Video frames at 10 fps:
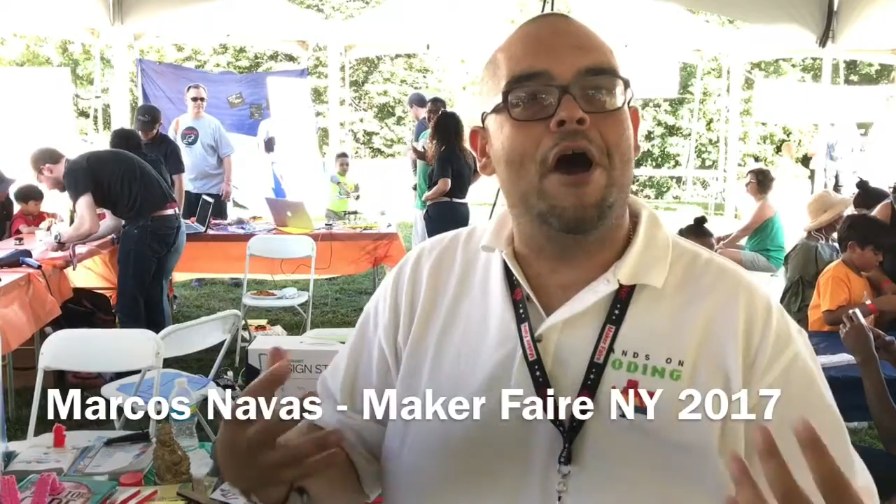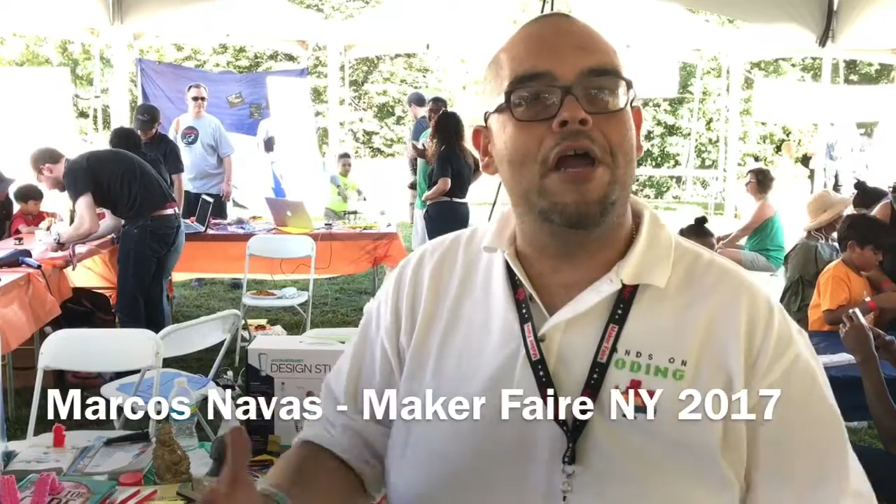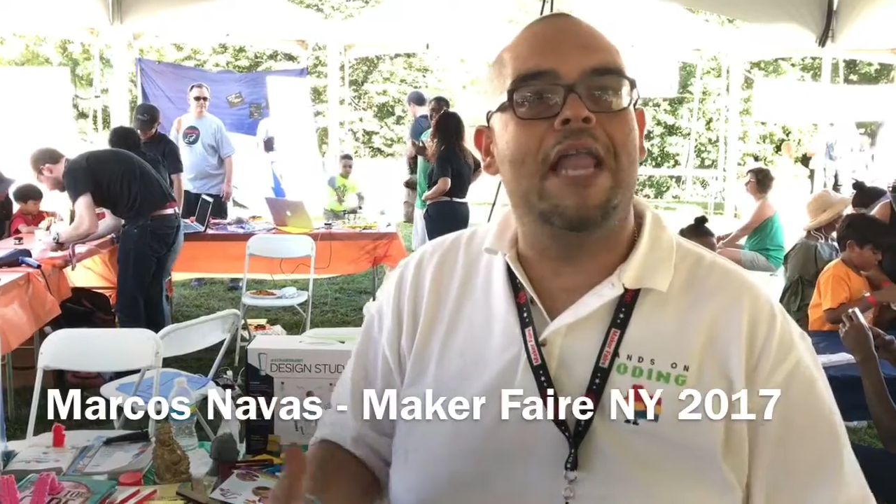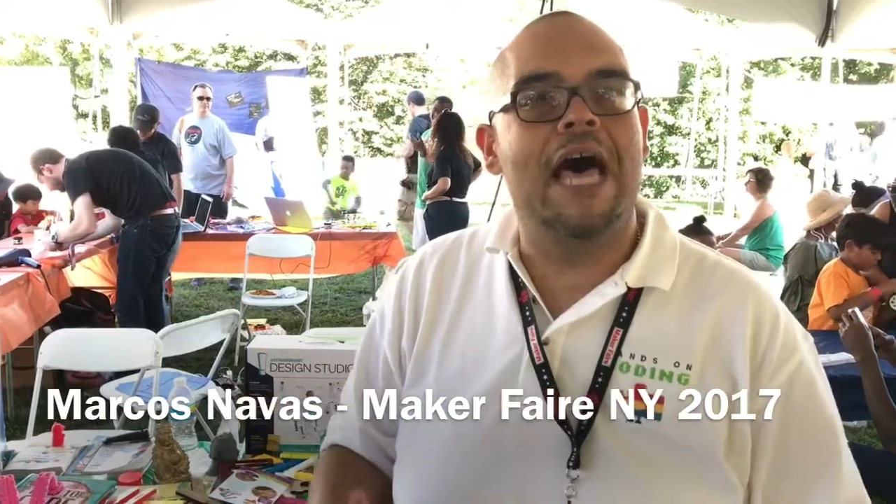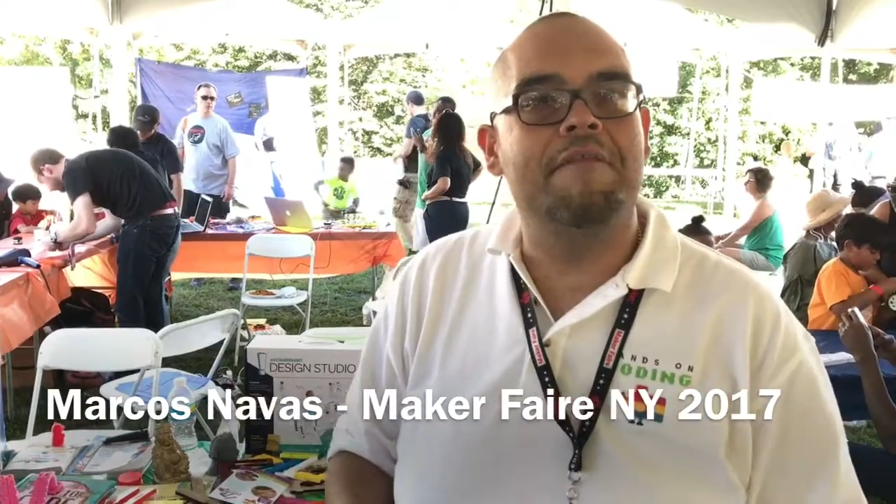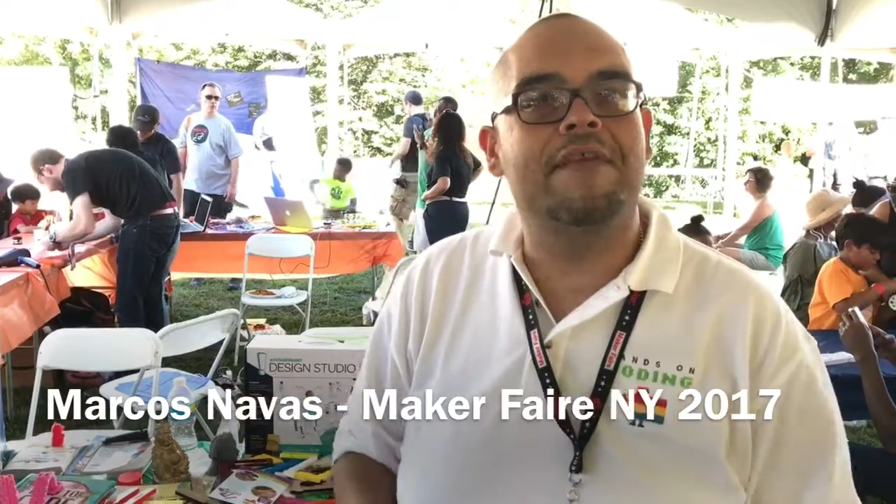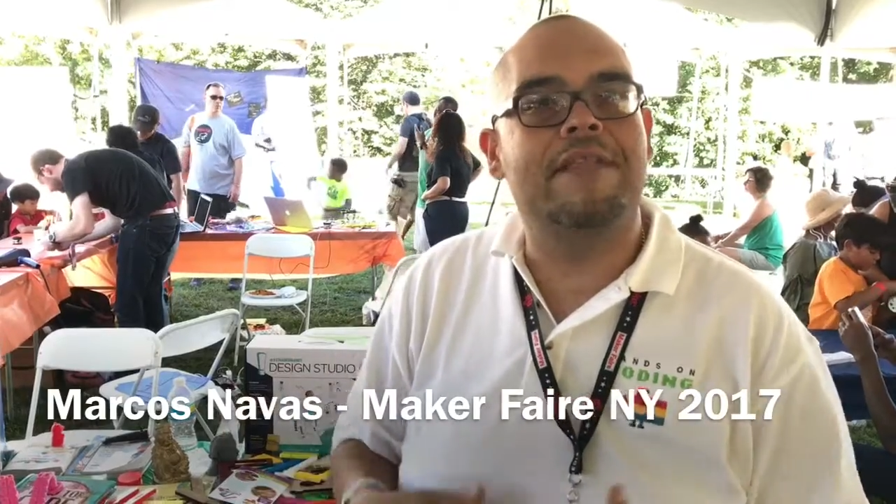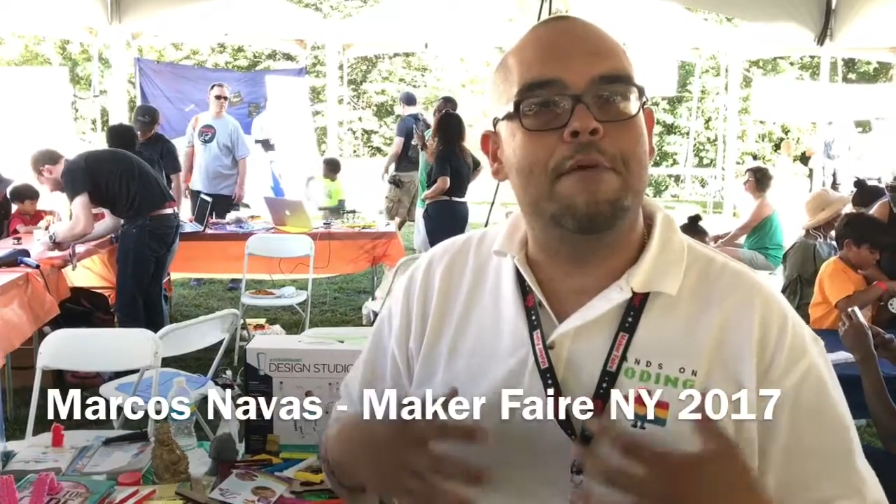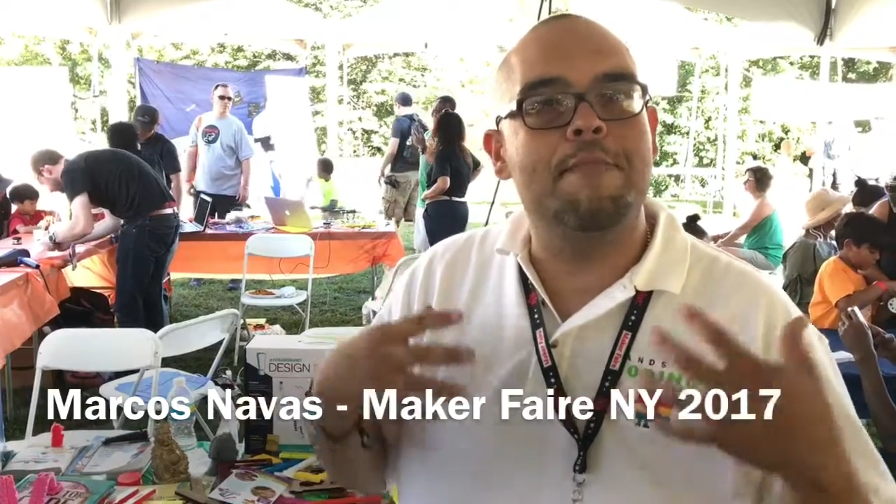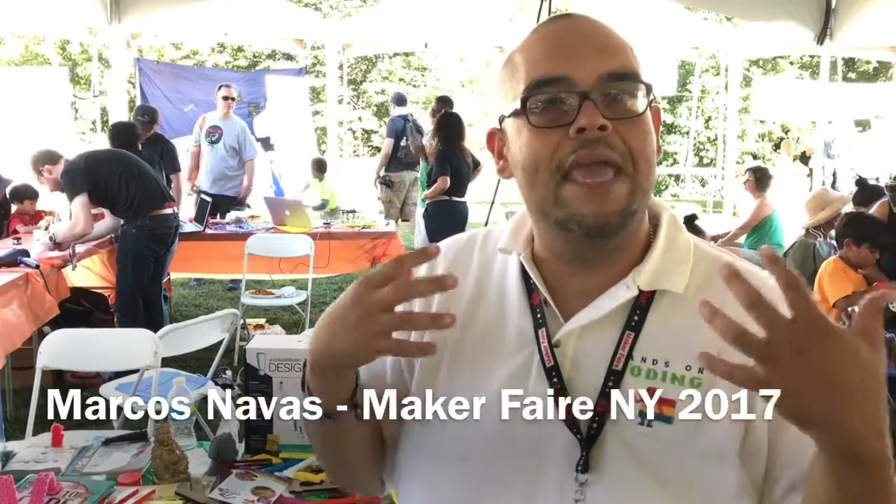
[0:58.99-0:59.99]
our lives and
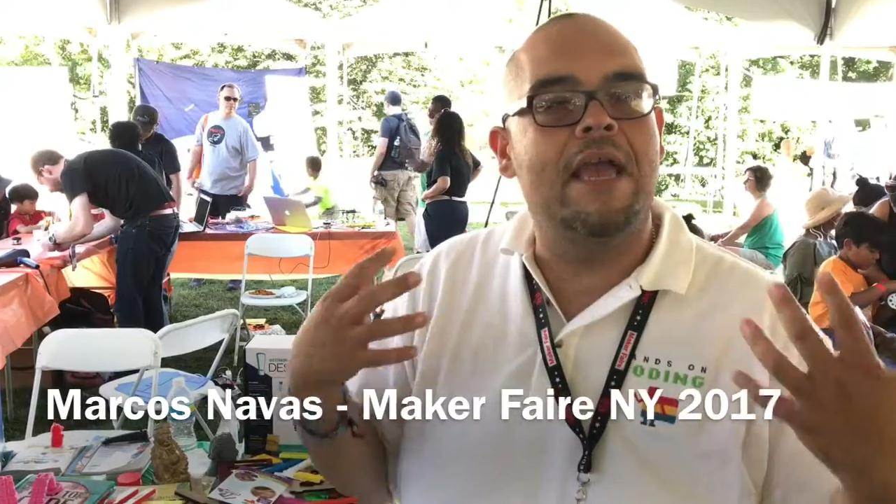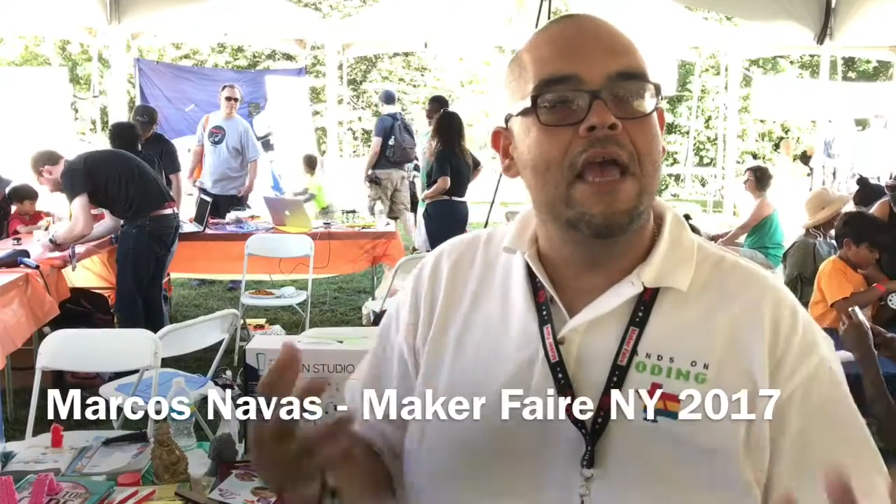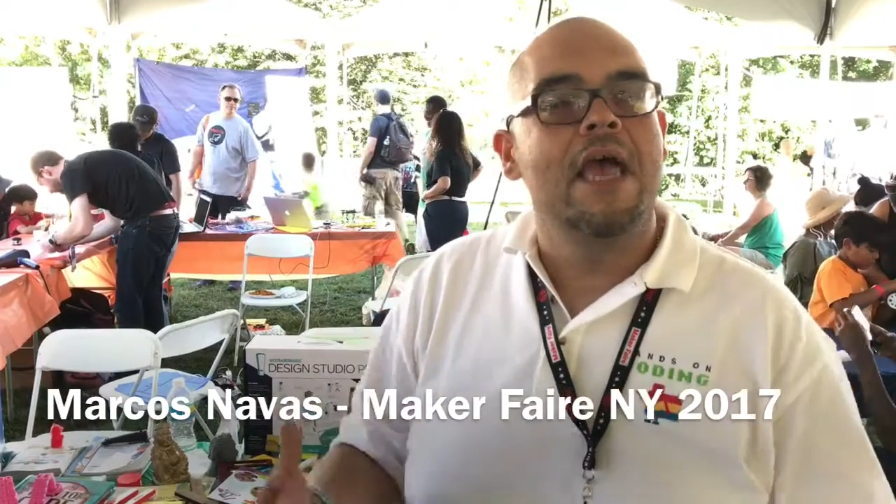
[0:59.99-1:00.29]
to make